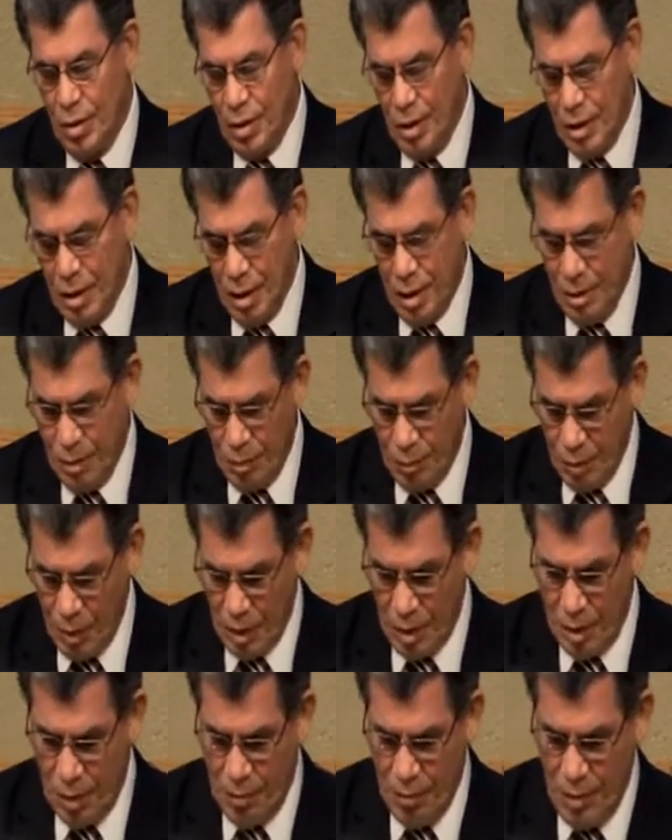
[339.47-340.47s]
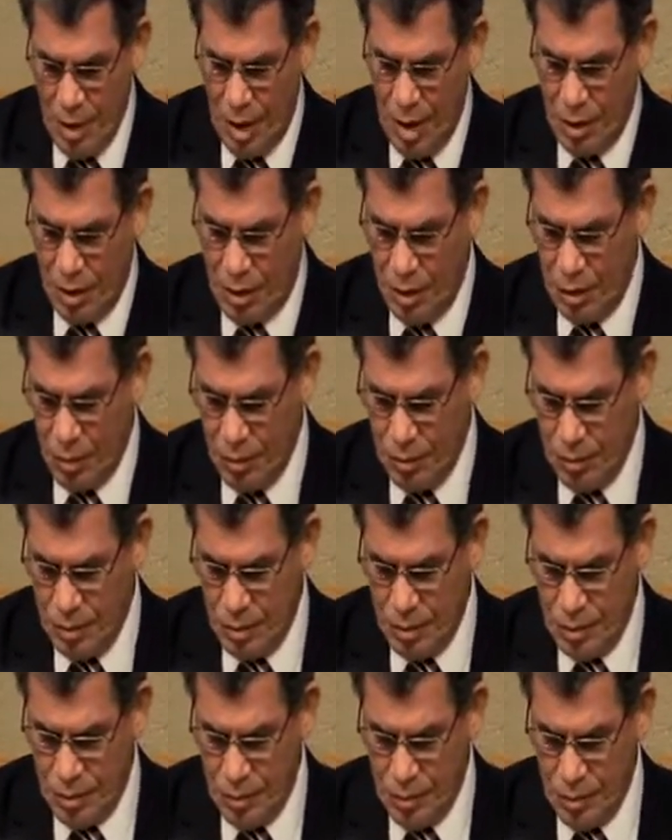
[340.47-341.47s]
In the book of Matthew,
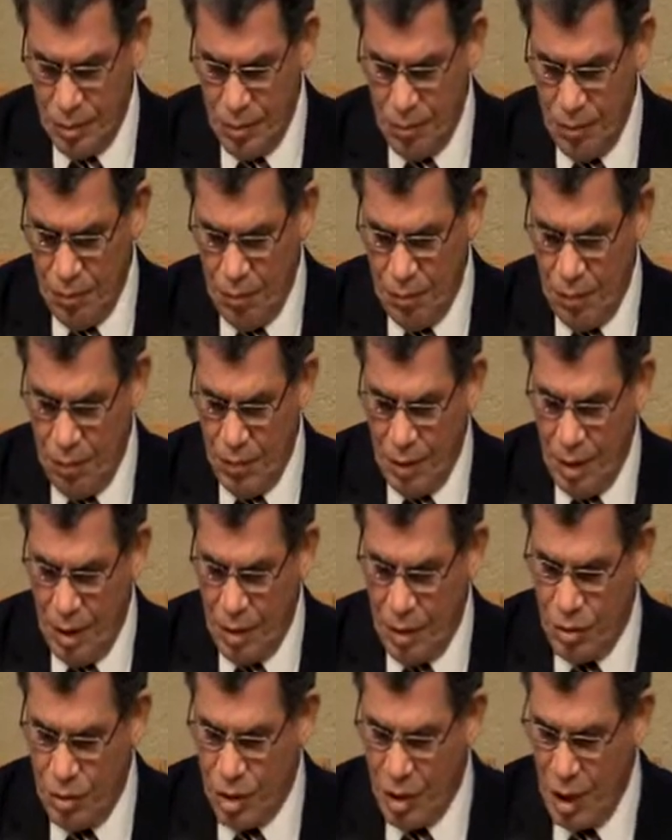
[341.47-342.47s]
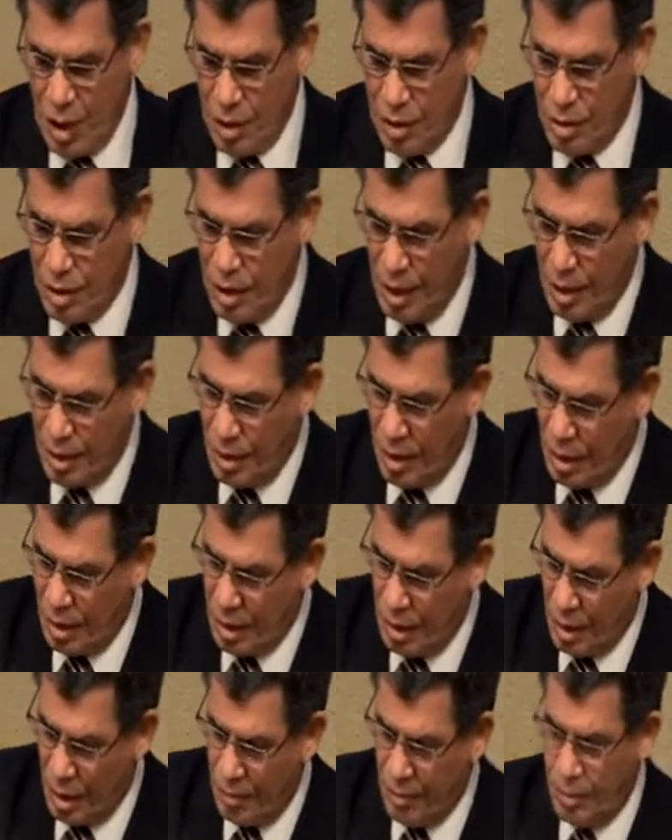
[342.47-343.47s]
it says, think not that
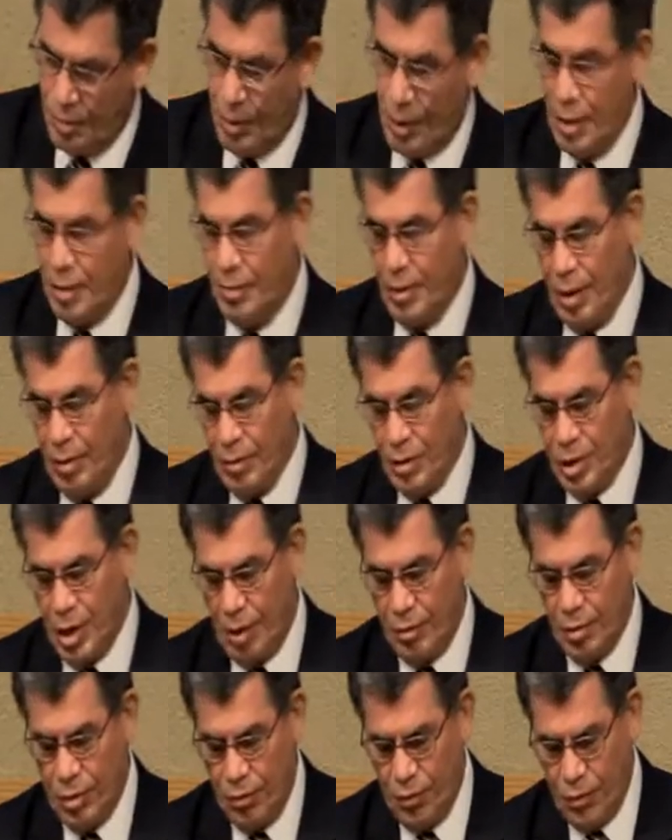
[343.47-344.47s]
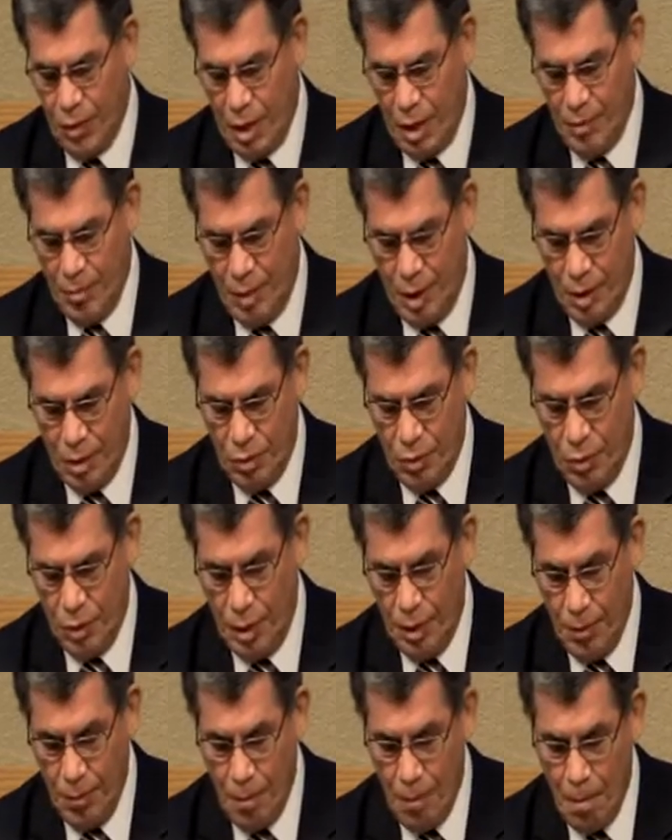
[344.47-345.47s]
I'm, pardon me, I'm in chapter five, by the
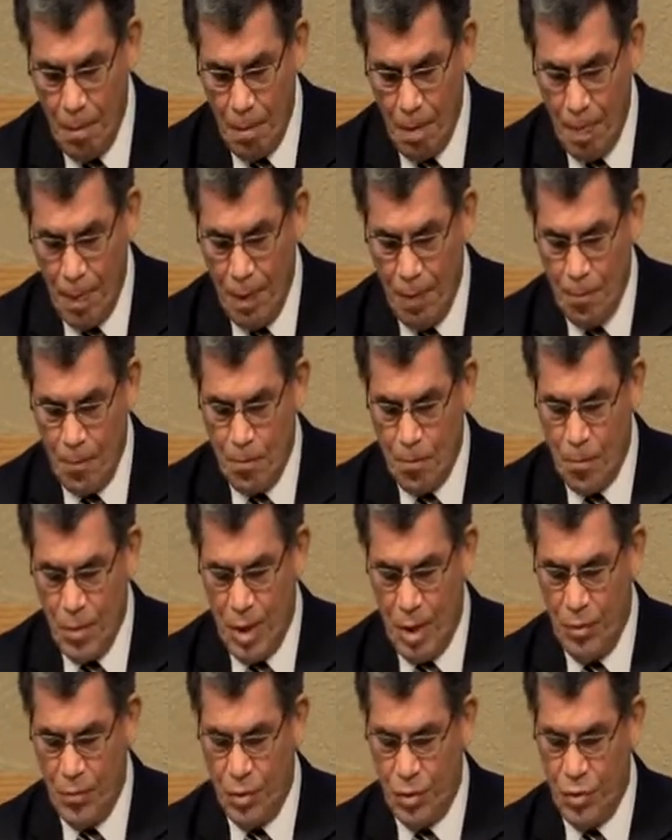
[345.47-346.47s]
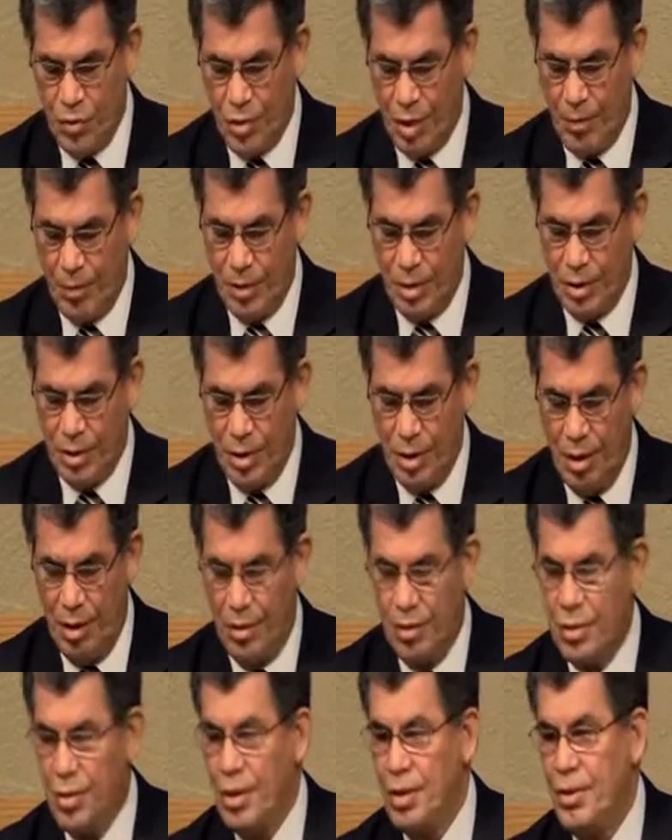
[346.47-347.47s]
way, verse
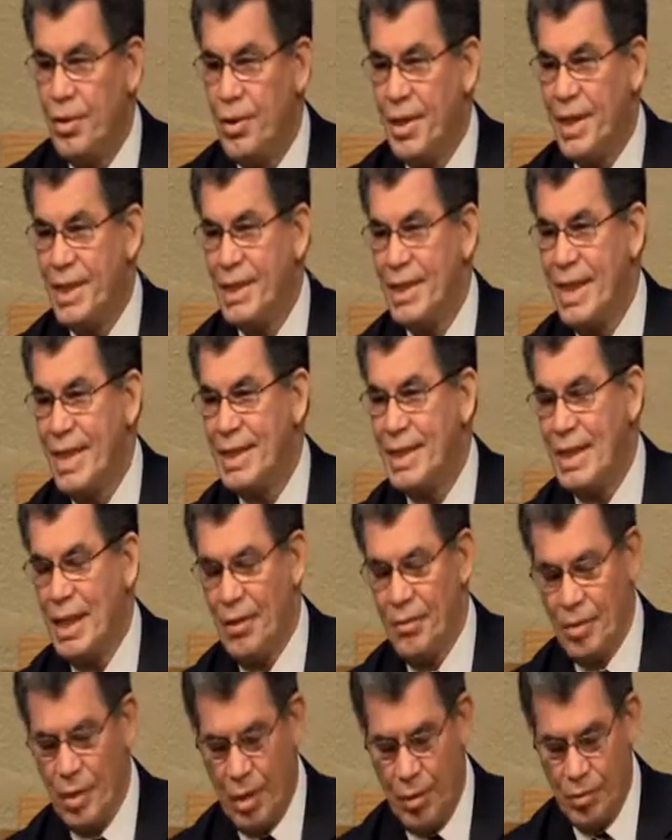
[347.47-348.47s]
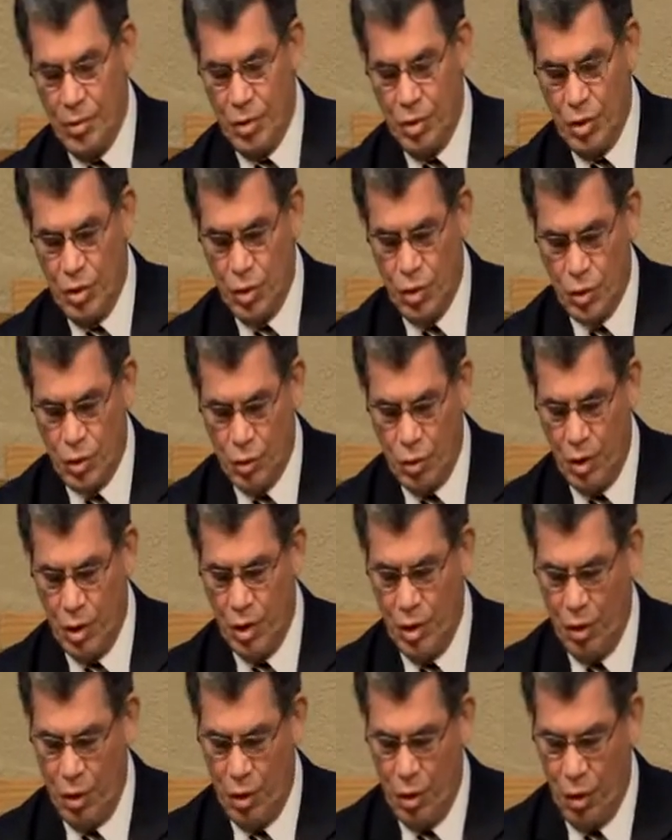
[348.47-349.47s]
seventeen. Think not that I am come to destroy
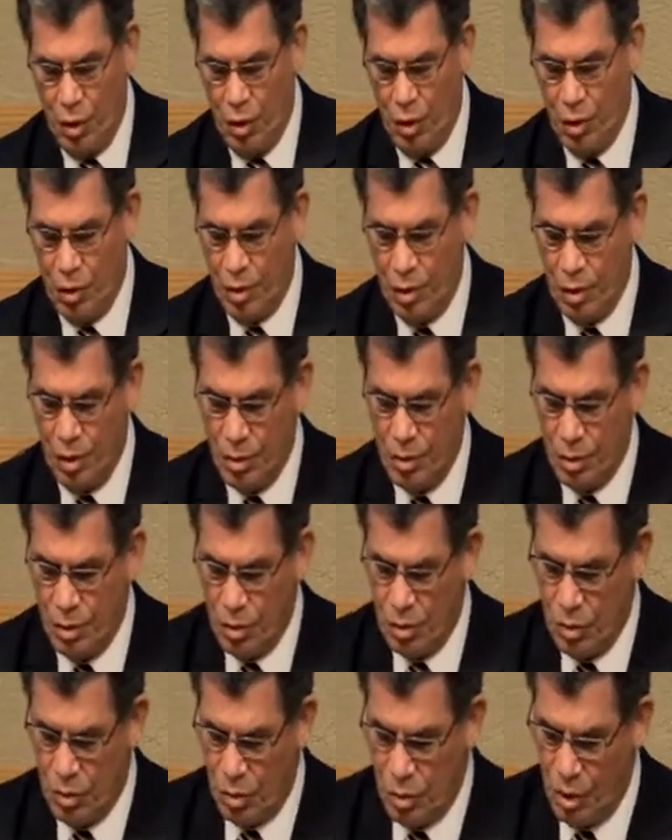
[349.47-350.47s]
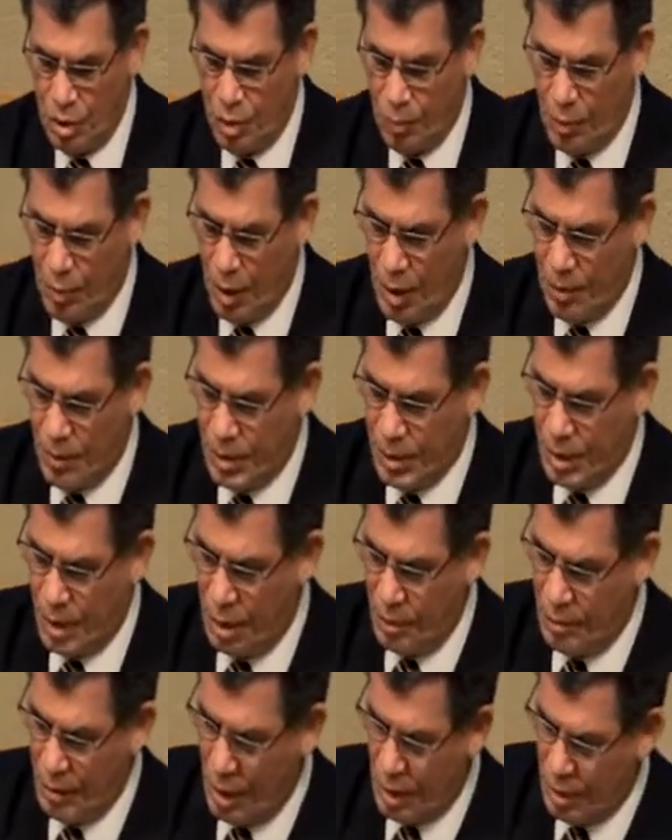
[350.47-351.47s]
the law or the prophets. I
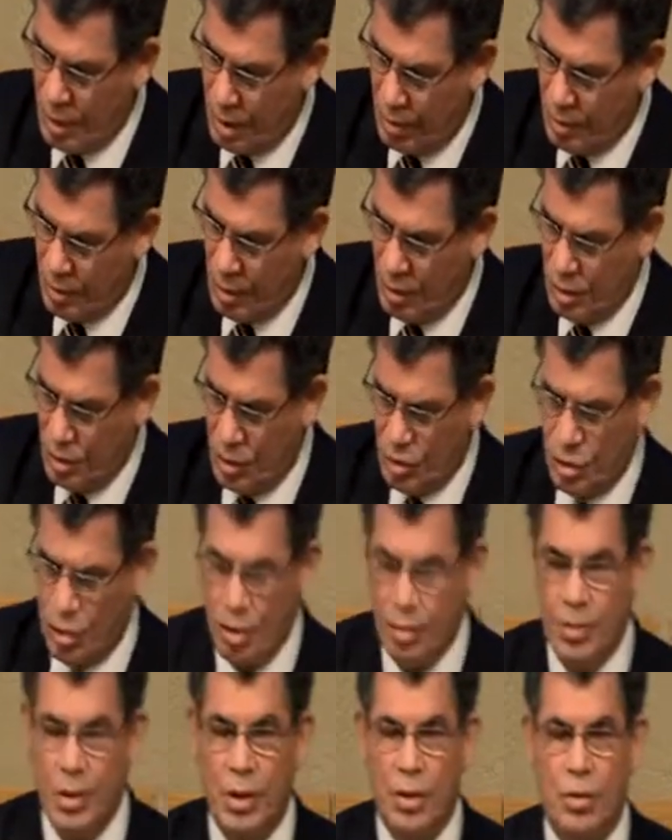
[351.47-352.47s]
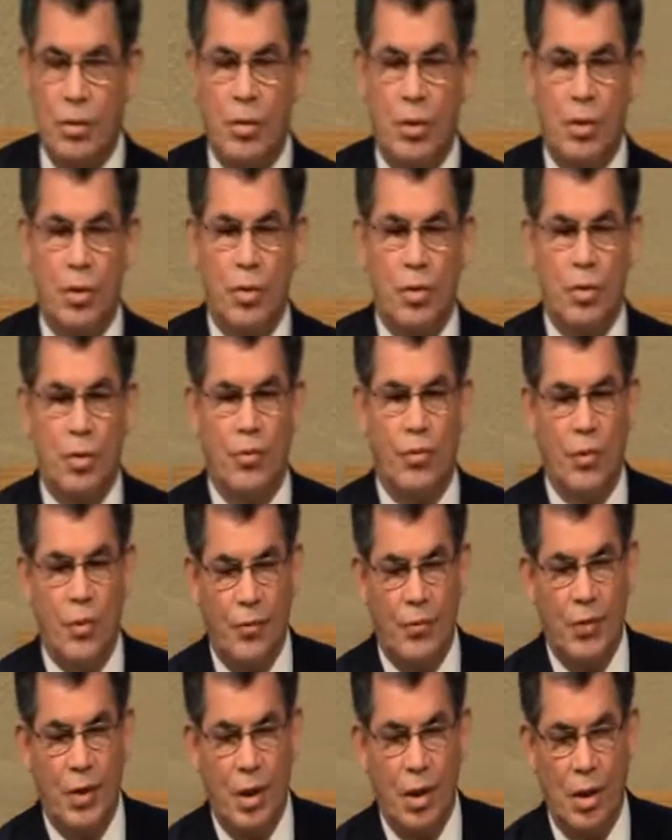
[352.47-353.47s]
am not come to destroy, but to
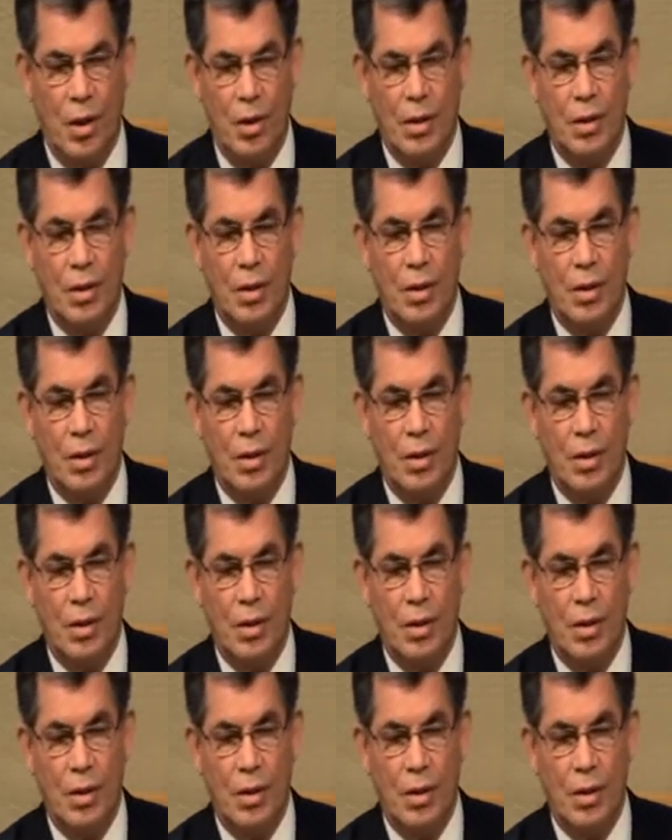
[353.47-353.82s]
fulfill.